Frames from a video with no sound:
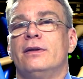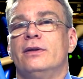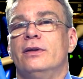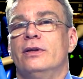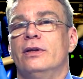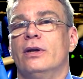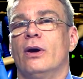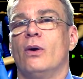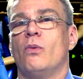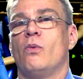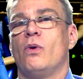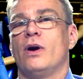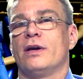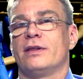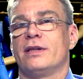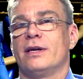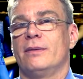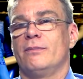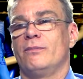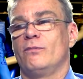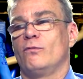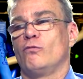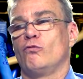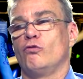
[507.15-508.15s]
You don't want
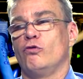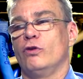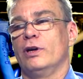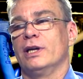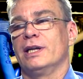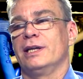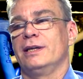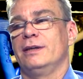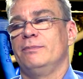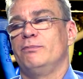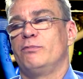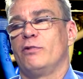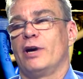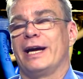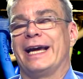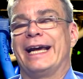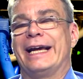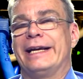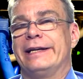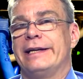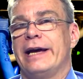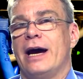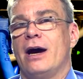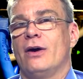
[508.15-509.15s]
them really
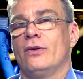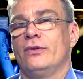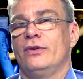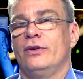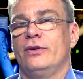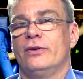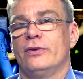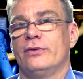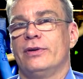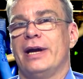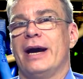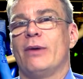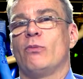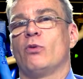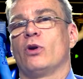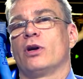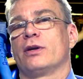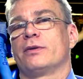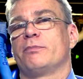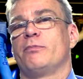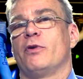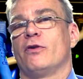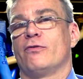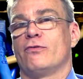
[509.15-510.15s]
bringing down your
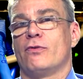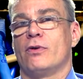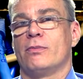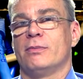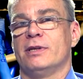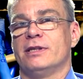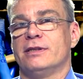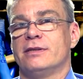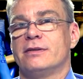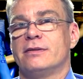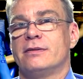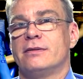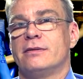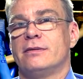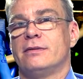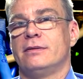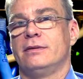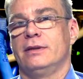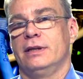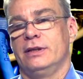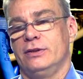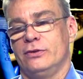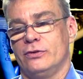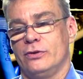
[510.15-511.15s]
network performance
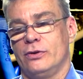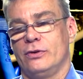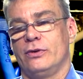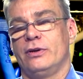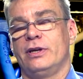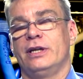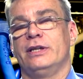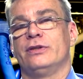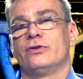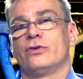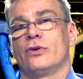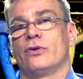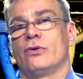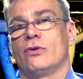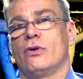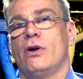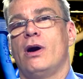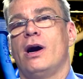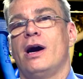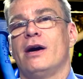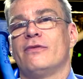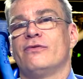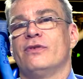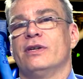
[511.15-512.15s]
in your internal
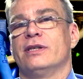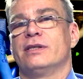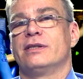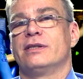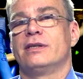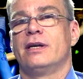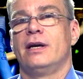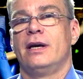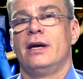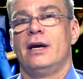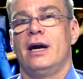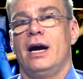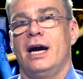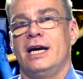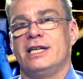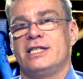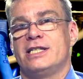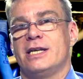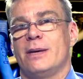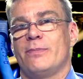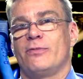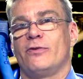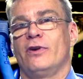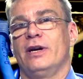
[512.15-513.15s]
office. I
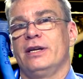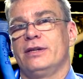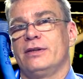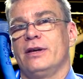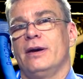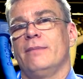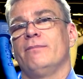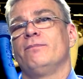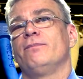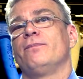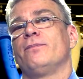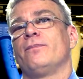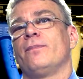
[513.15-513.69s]
separate them.